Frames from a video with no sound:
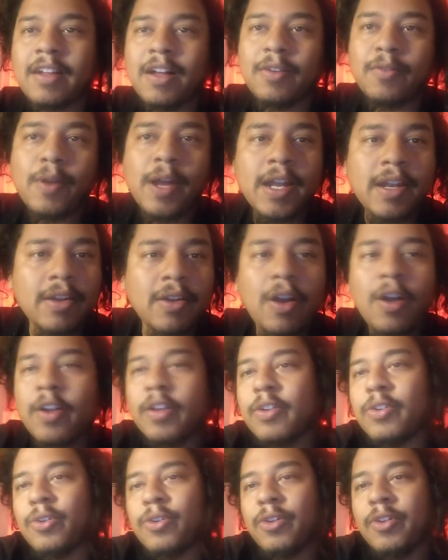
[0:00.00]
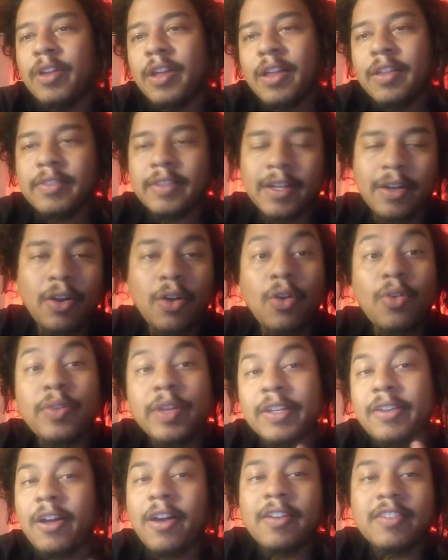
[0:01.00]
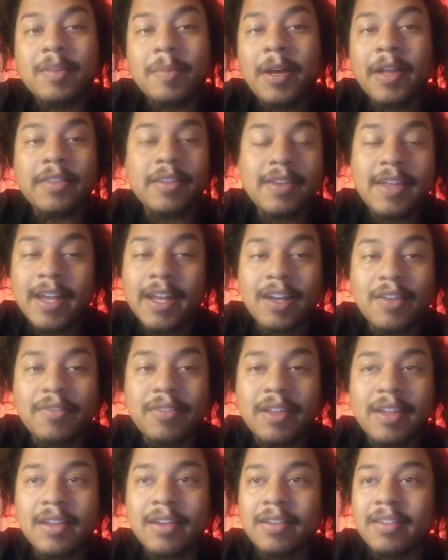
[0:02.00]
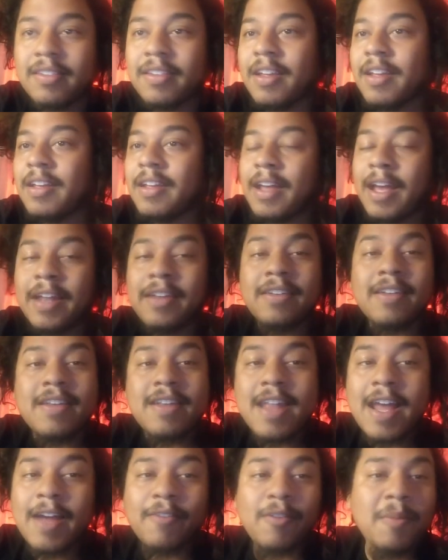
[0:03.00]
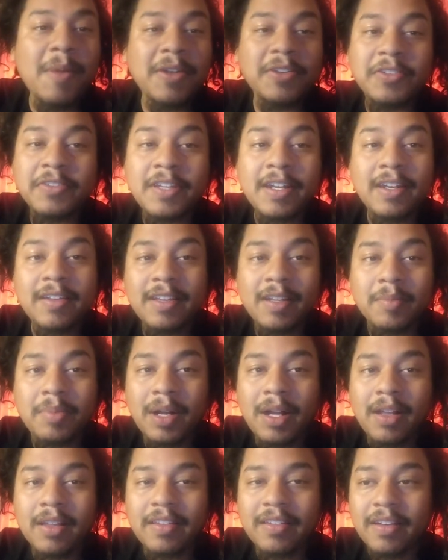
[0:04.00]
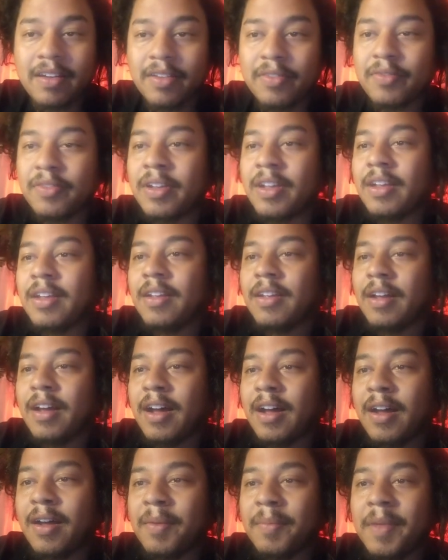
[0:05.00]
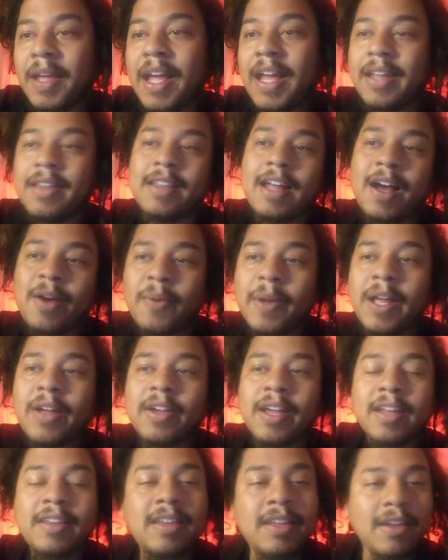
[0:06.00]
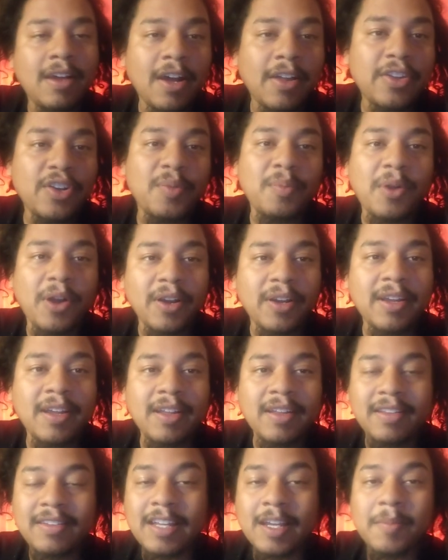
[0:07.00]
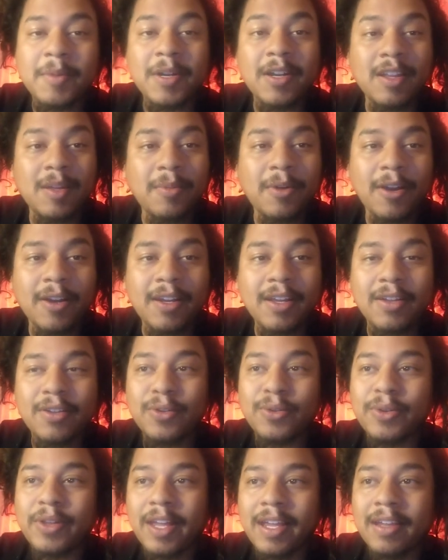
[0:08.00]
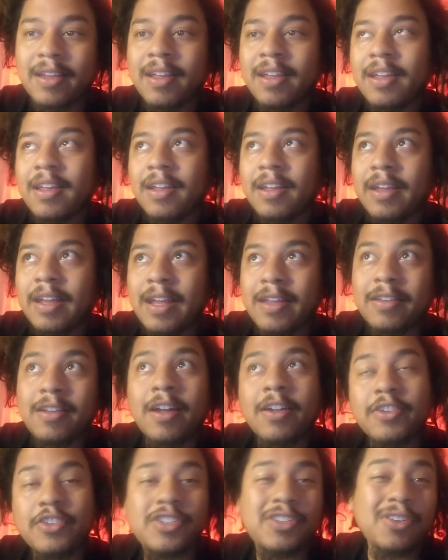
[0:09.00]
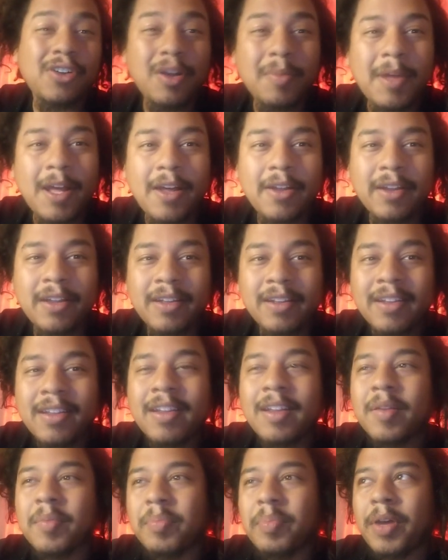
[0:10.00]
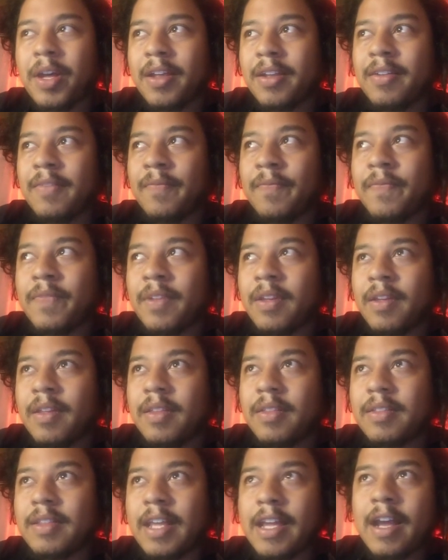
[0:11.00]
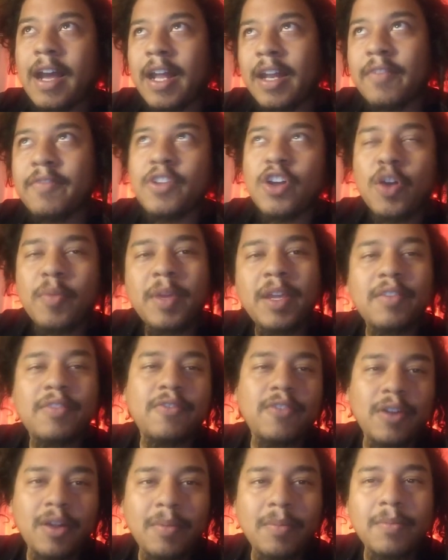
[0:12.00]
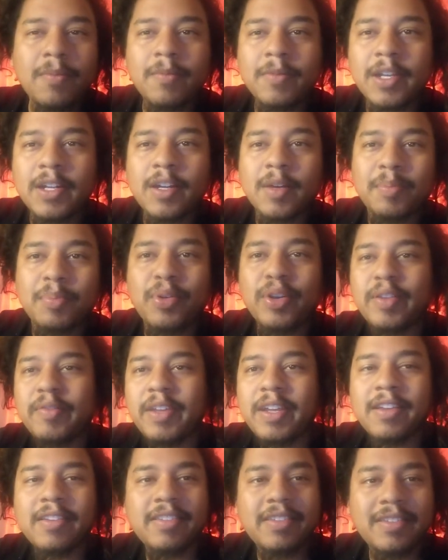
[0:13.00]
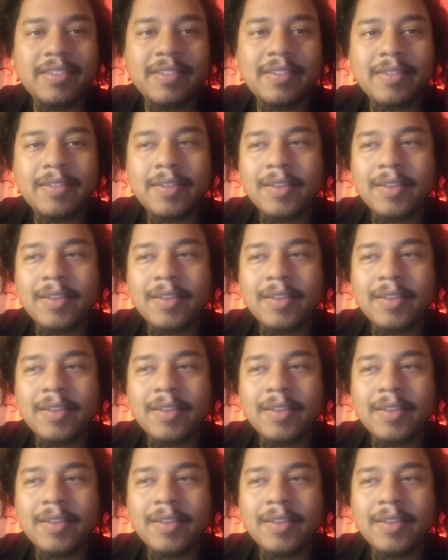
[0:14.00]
I'll write an article that only talks about the negative things and never mentions anything positive. And that way I'll get the other segment of the market who like is unsure about it, but they kind of know me from, previous,